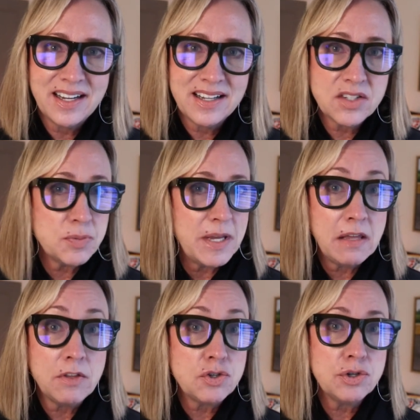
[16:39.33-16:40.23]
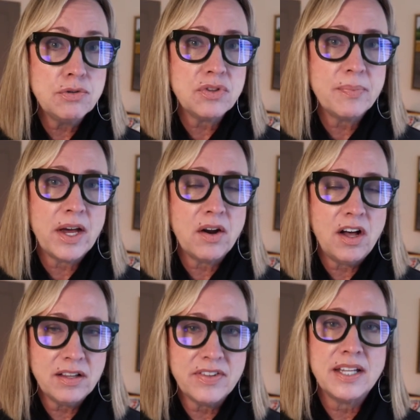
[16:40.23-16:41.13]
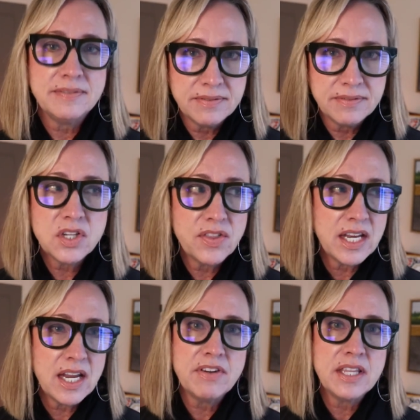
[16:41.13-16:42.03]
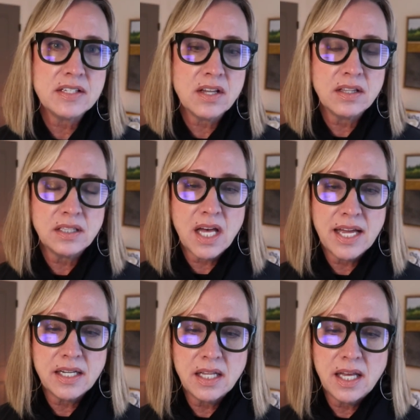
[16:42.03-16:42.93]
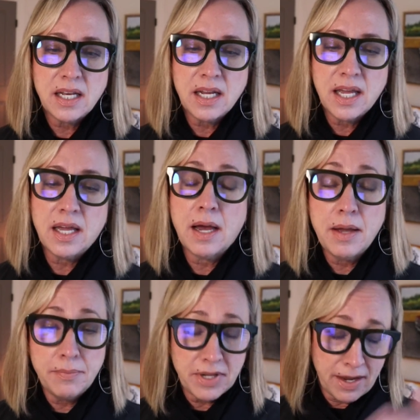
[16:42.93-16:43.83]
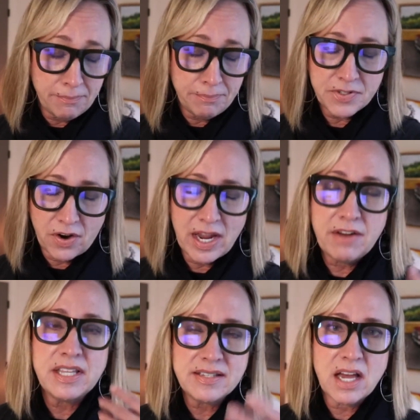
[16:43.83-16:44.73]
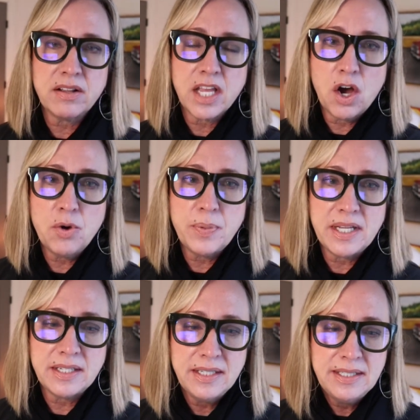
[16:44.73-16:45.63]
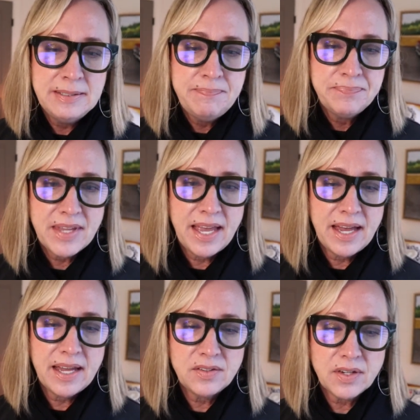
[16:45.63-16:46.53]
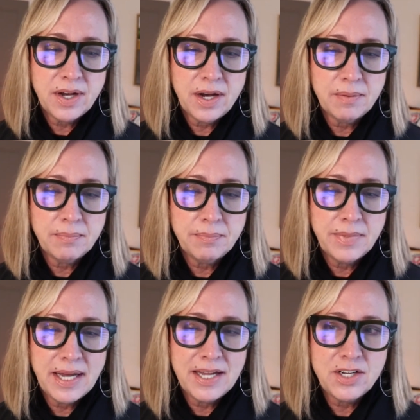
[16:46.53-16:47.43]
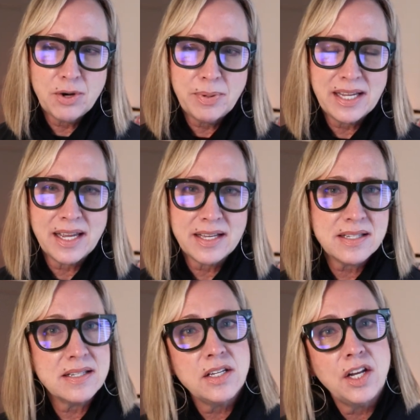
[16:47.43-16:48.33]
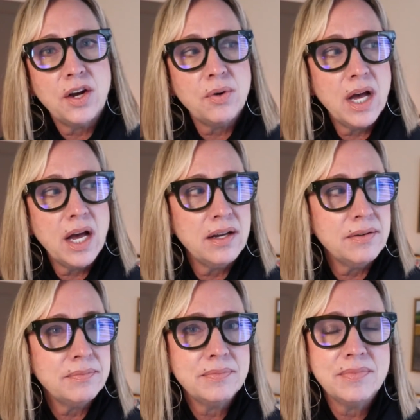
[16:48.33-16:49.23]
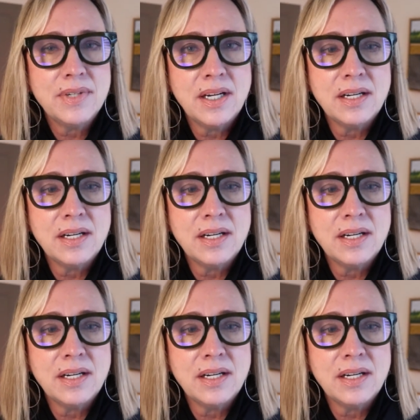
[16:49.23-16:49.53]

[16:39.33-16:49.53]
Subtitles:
speaking the truth about all of it, so that everything's on the line and I'm sorry, everything's out in the open, and nobody gets, kind of